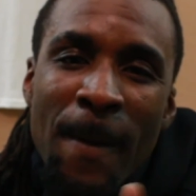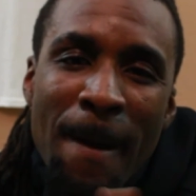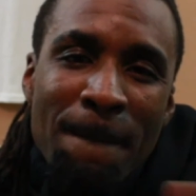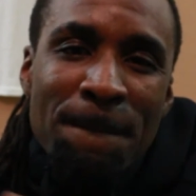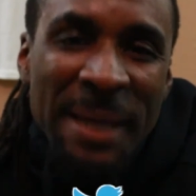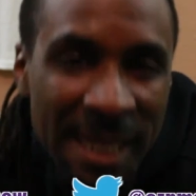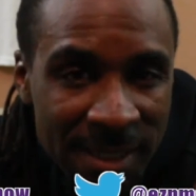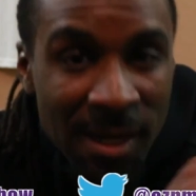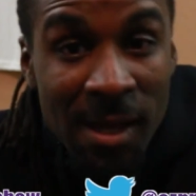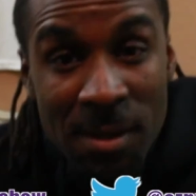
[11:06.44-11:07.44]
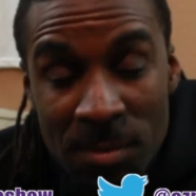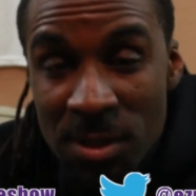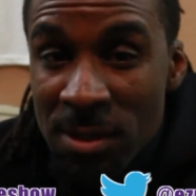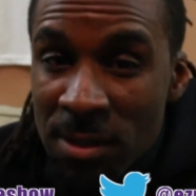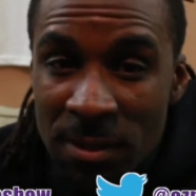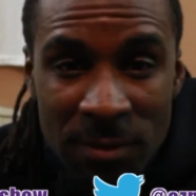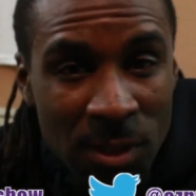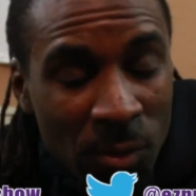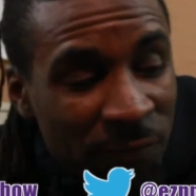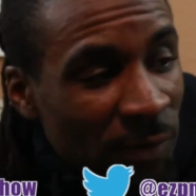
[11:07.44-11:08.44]
uh, beating like a mom. what
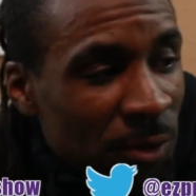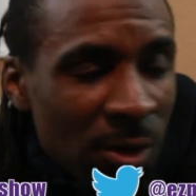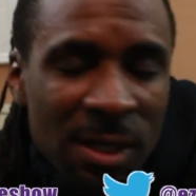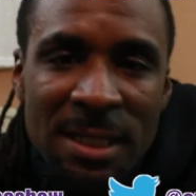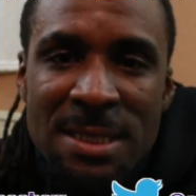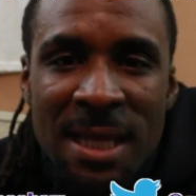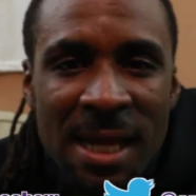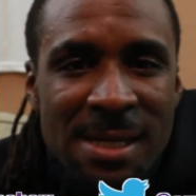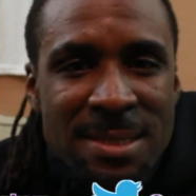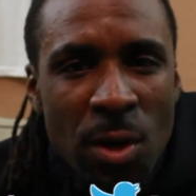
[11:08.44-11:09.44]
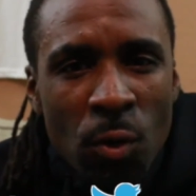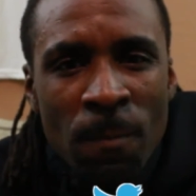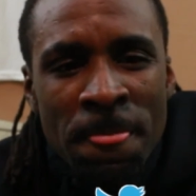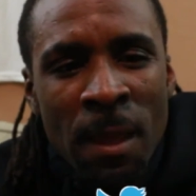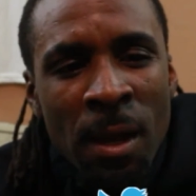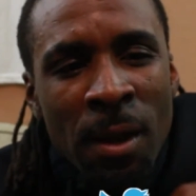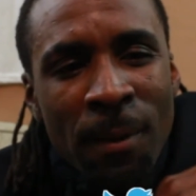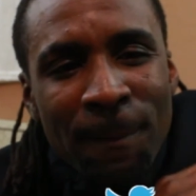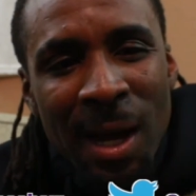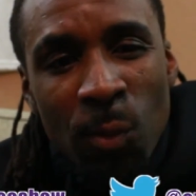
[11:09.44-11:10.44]
Therefore, don't understand. So
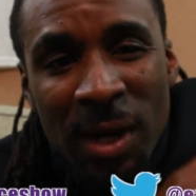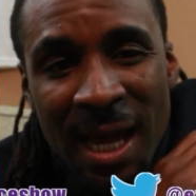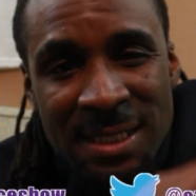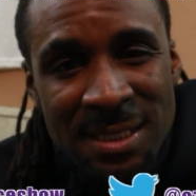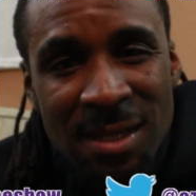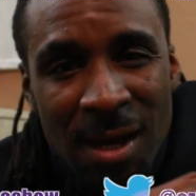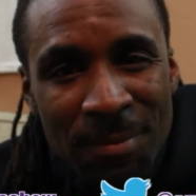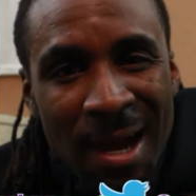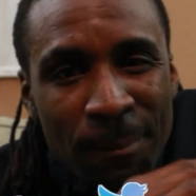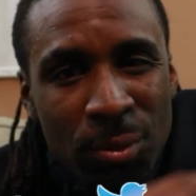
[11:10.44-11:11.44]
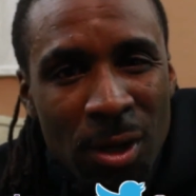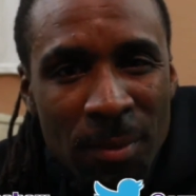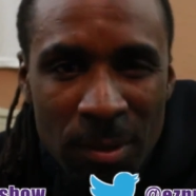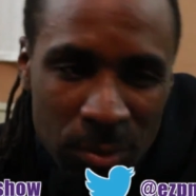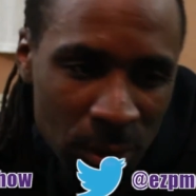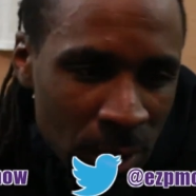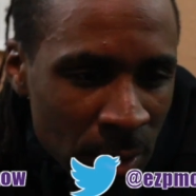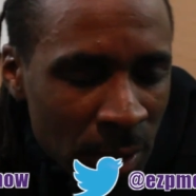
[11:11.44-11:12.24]
Man, when I stopped, I promise, bro.